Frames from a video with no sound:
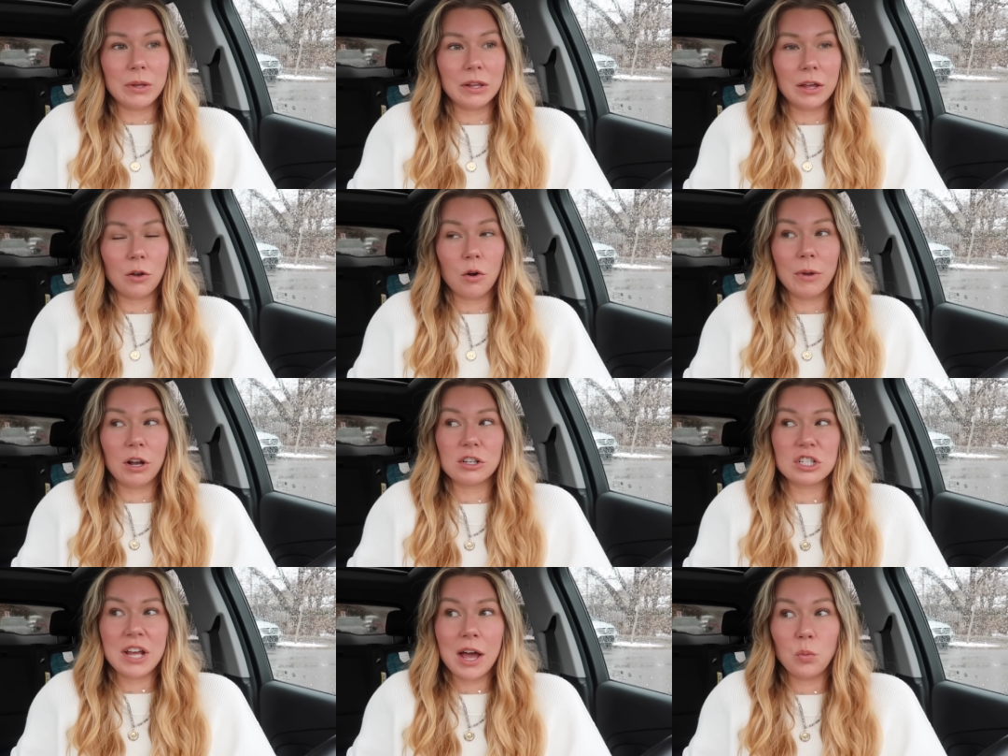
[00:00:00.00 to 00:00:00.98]
be like, oh my
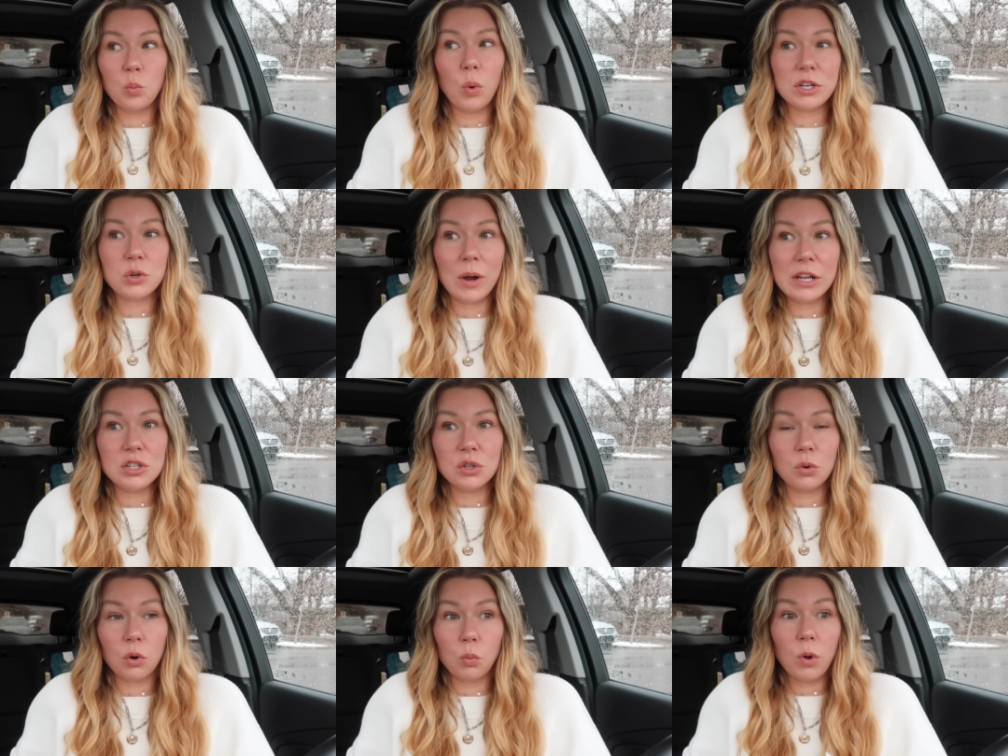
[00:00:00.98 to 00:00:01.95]
gosh, Dan, what do I
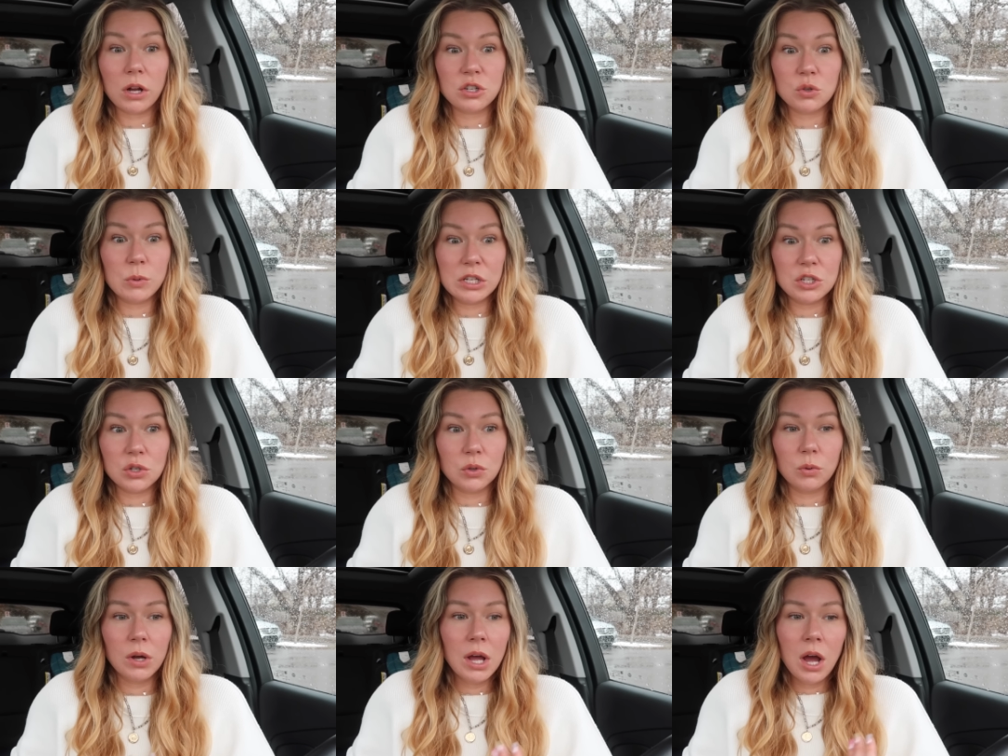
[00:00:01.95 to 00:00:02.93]
do or what do we
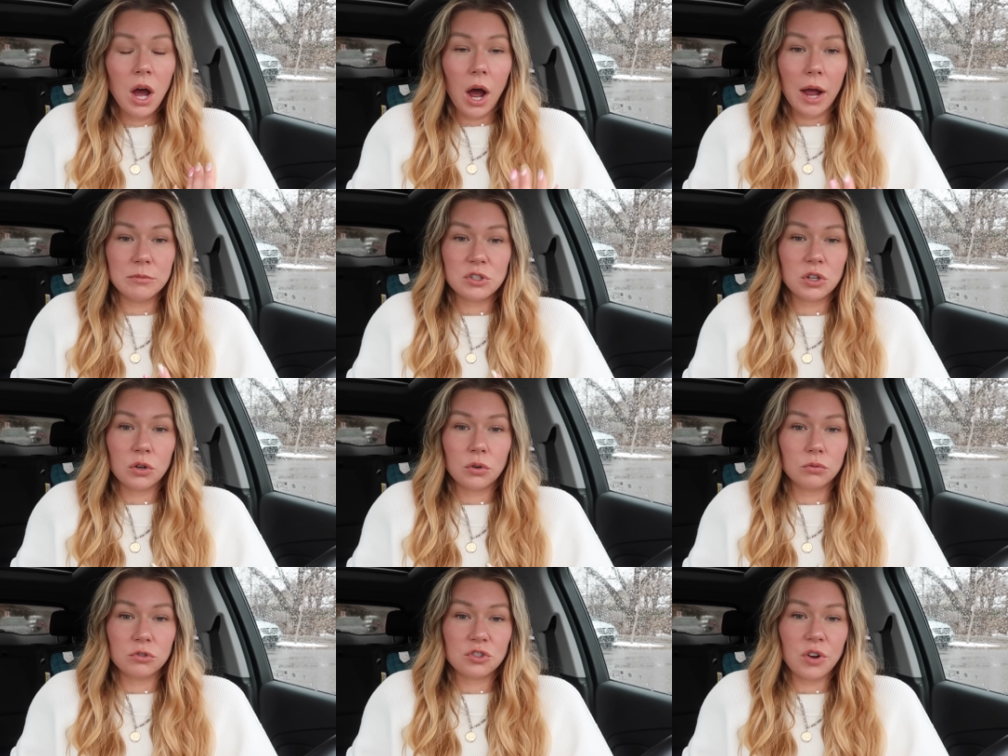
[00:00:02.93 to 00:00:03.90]
do? I'm
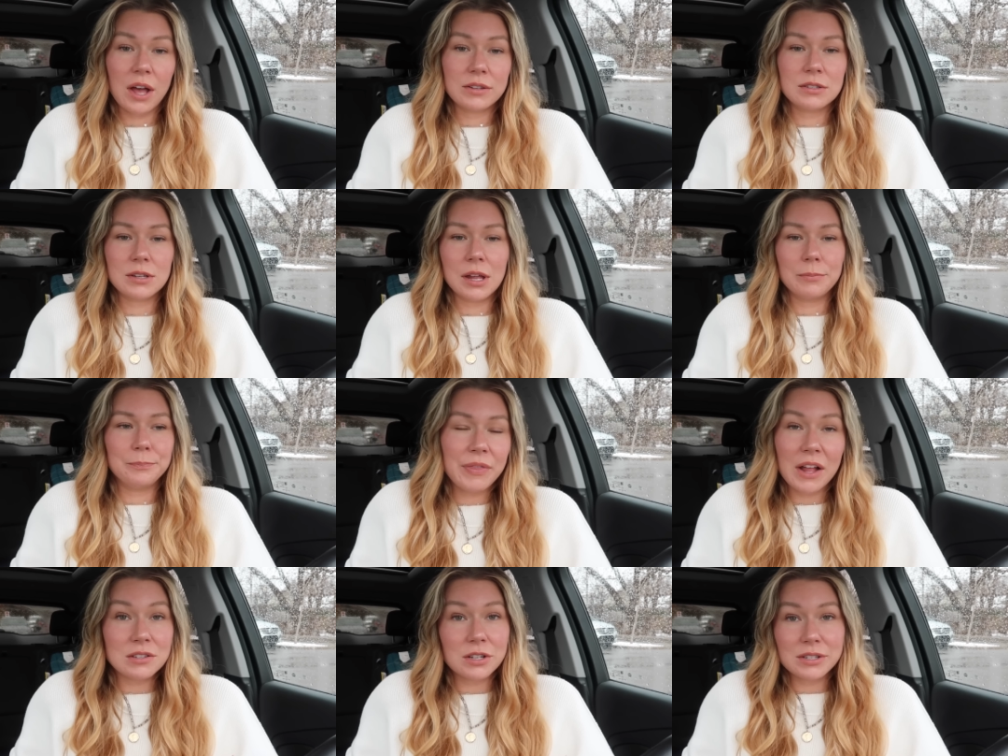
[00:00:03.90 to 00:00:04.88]
so stressed. And
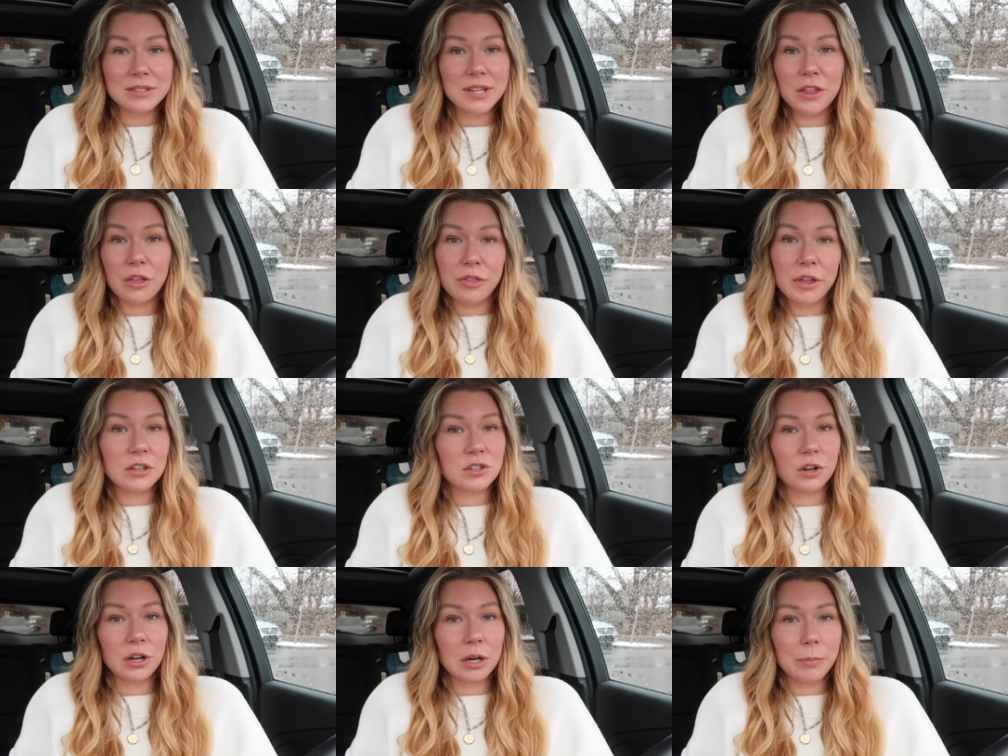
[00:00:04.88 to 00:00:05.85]
that's not to say that things
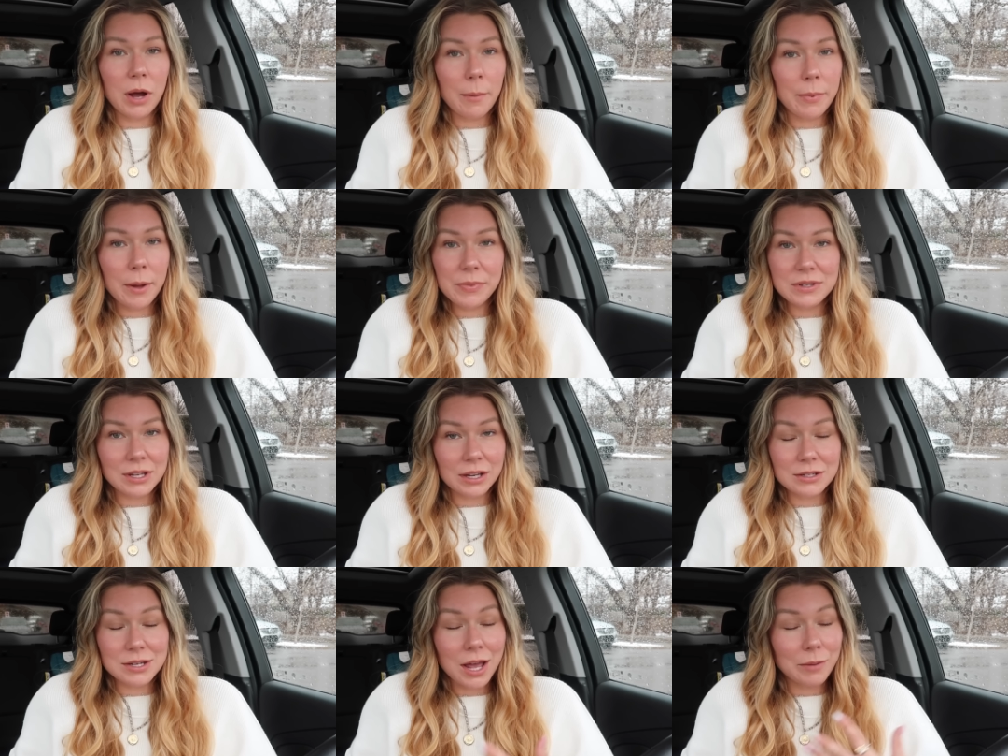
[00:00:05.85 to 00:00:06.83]
are gonna pop up the
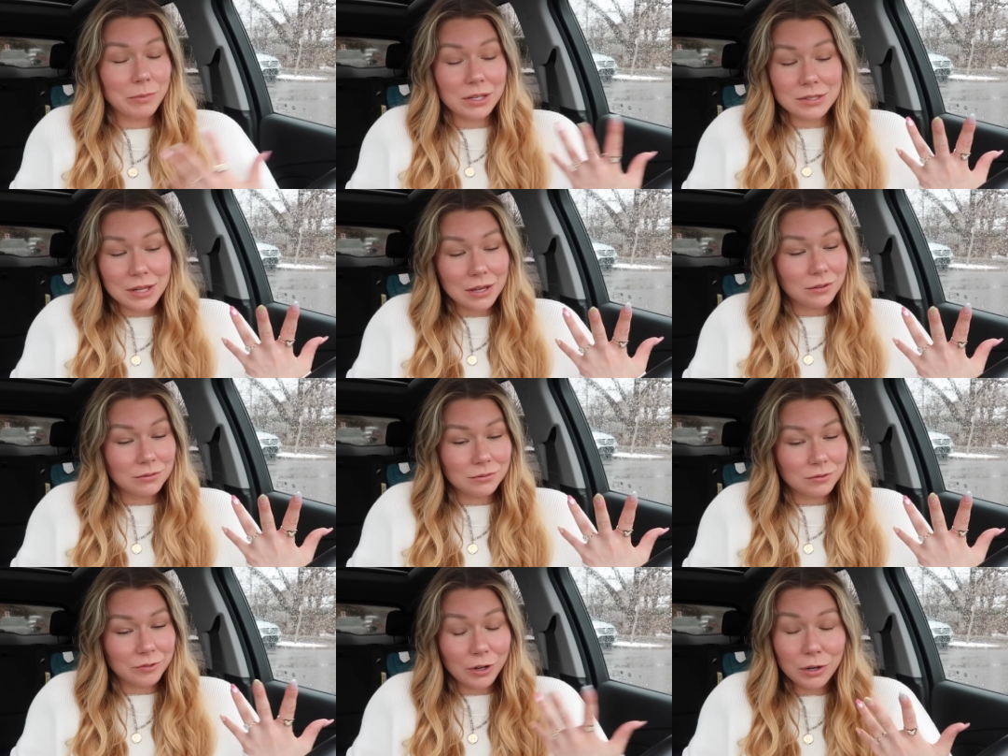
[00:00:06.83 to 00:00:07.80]
second time because they
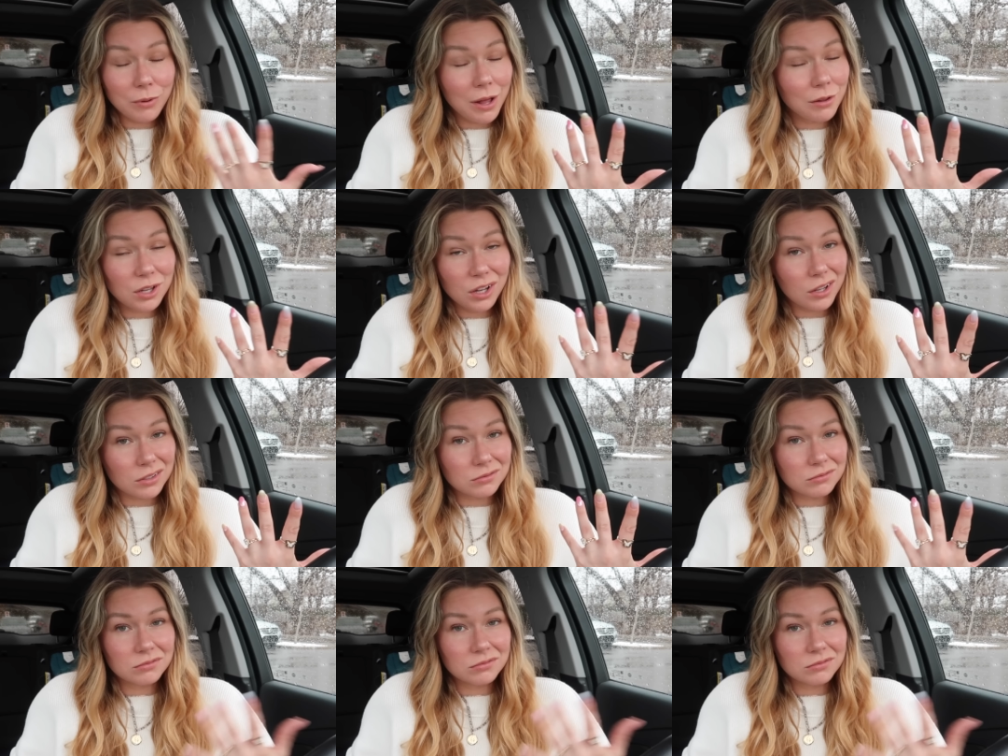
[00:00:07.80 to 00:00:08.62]
very well could.